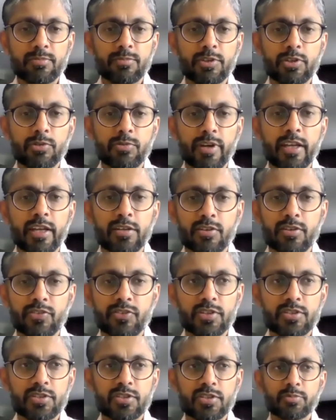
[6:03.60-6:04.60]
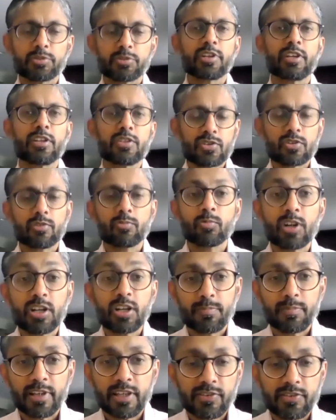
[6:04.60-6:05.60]
when you enter such a potential
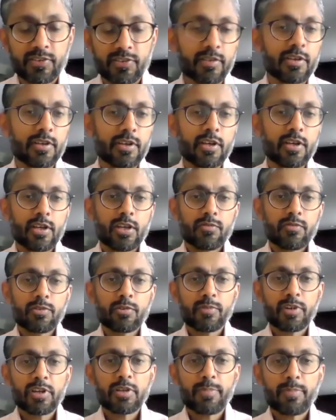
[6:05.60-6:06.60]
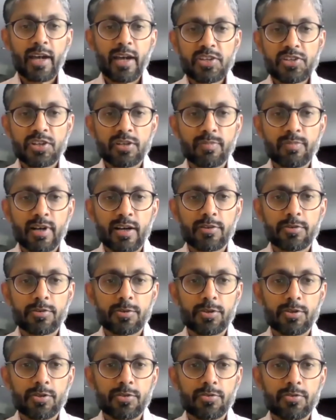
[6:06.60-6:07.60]
workplace, if you're very passionate about,
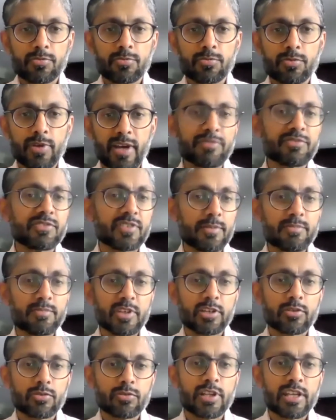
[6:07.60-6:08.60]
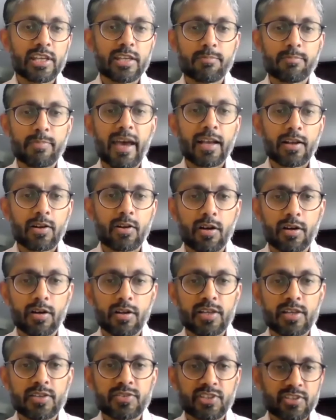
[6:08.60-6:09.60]
you have something to lean back
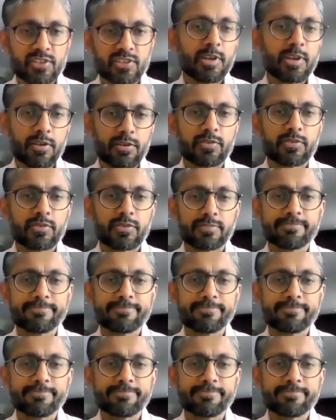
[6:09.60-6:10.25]
on as experience.